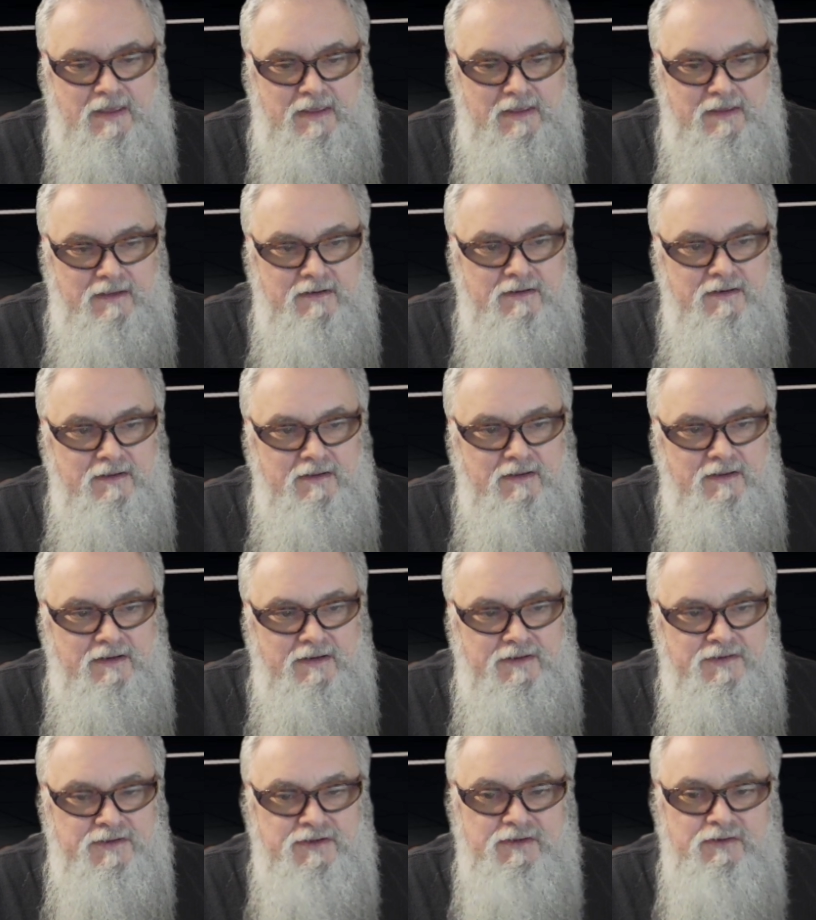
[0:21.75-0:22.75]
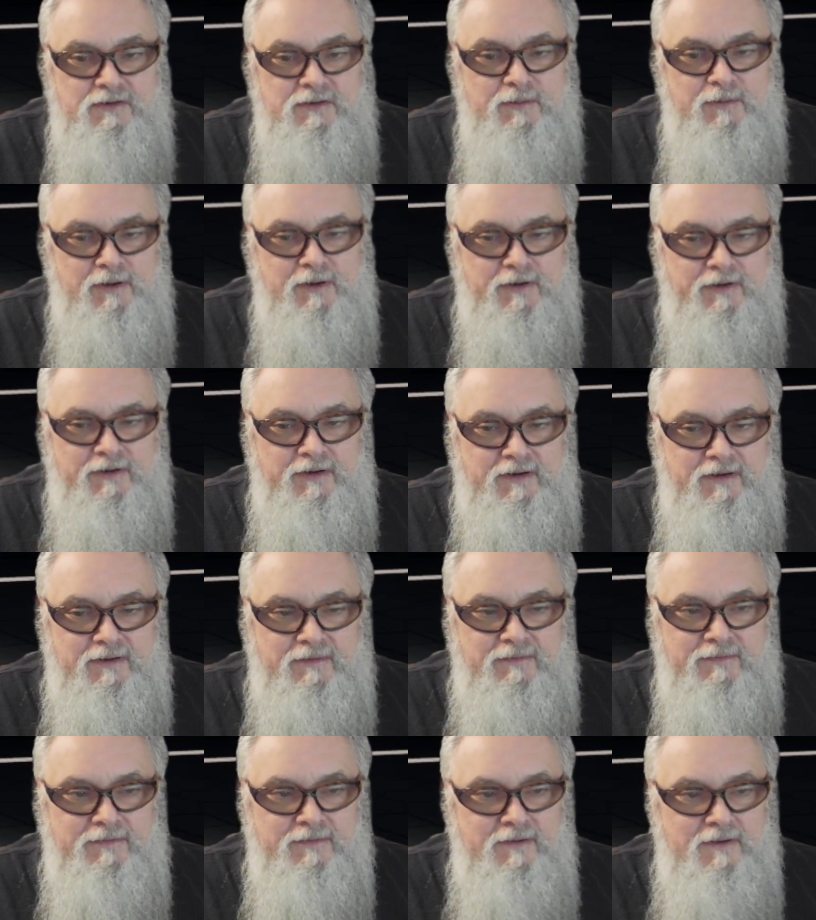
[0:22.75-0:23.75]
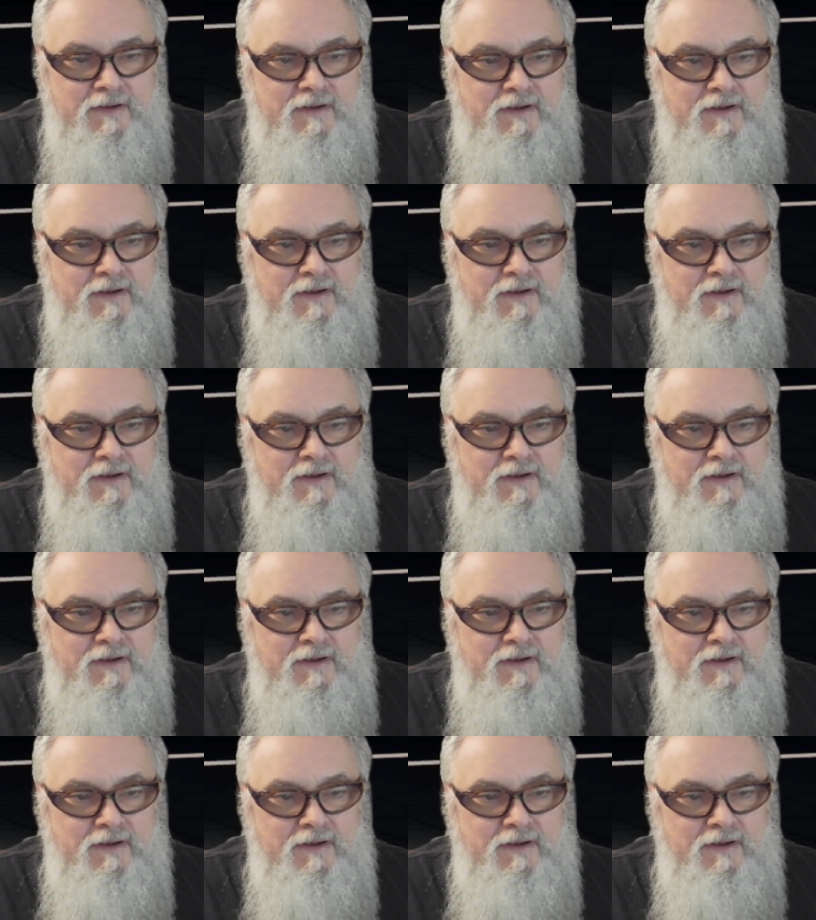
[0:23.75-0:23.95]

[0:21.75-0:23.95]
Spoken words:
and an executable archive.